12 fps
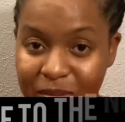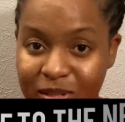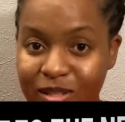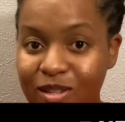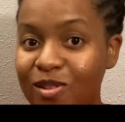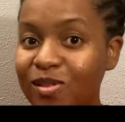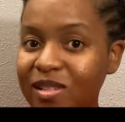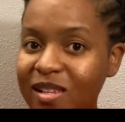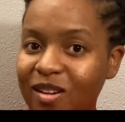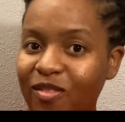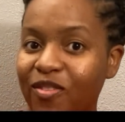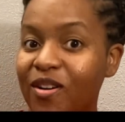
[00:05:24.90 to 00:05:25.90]
to the
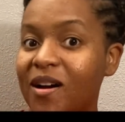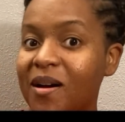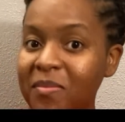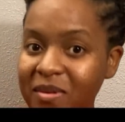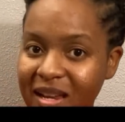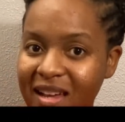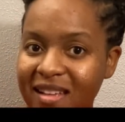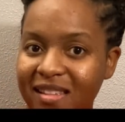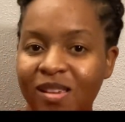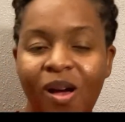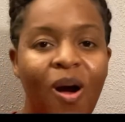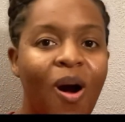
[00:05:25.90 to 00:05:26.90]
newsletter for
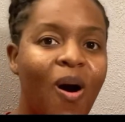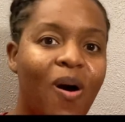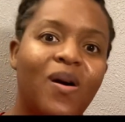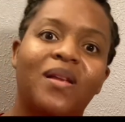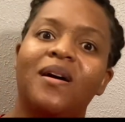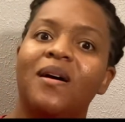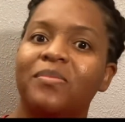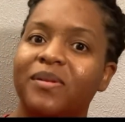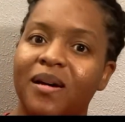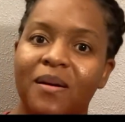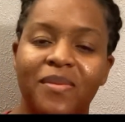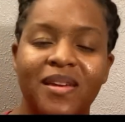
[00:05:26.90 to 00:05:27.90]
updates on
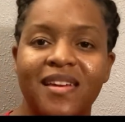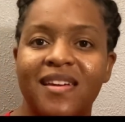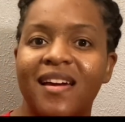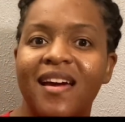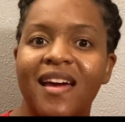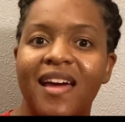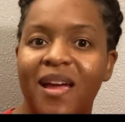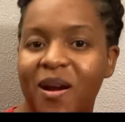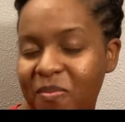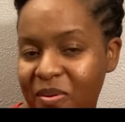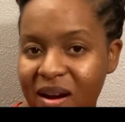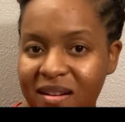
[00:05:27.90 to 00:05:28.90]
upcoming
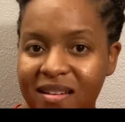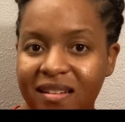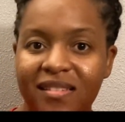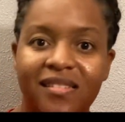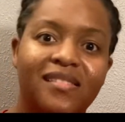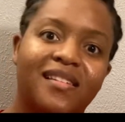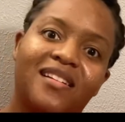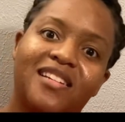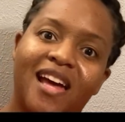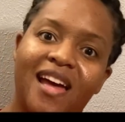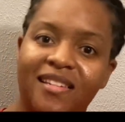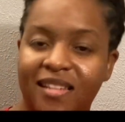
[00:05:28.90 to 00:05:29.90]
hair products such
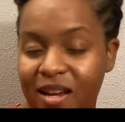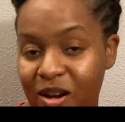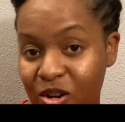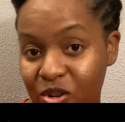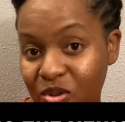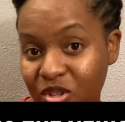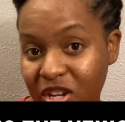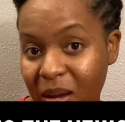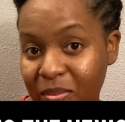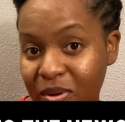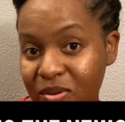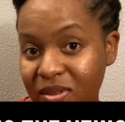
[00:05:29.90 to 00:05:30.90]
as the hair growth
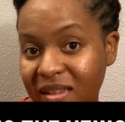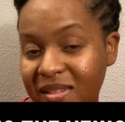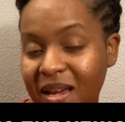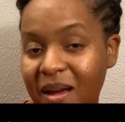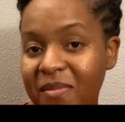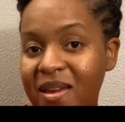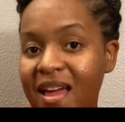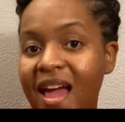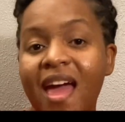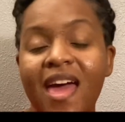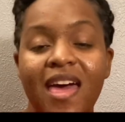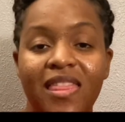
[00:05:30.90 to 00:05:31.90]
shampoo that's coming,
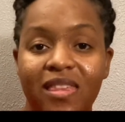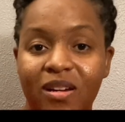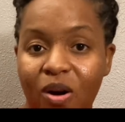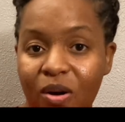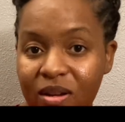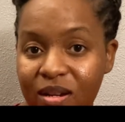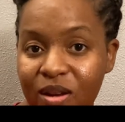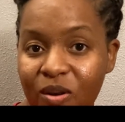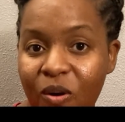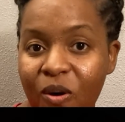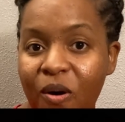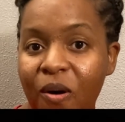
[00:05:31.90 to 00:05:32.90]
the coconut
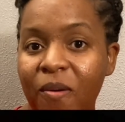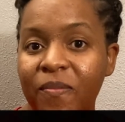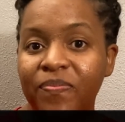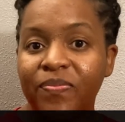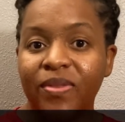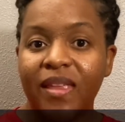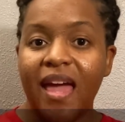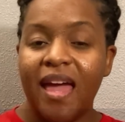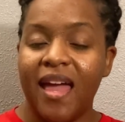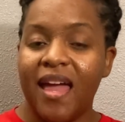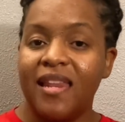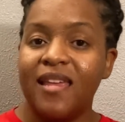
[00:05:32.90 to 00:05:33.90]
oil,
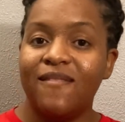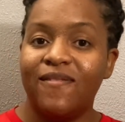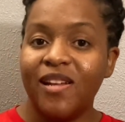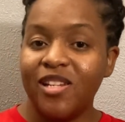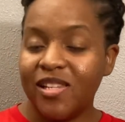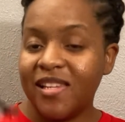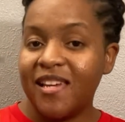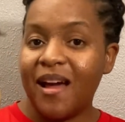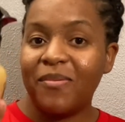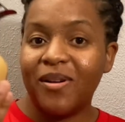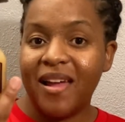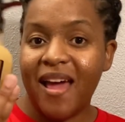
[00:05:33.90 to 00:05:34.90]
and eventually
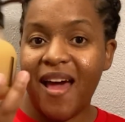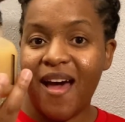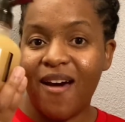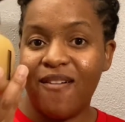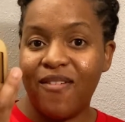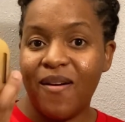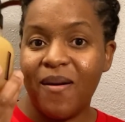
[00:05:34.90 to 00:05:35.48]
I'm gonna have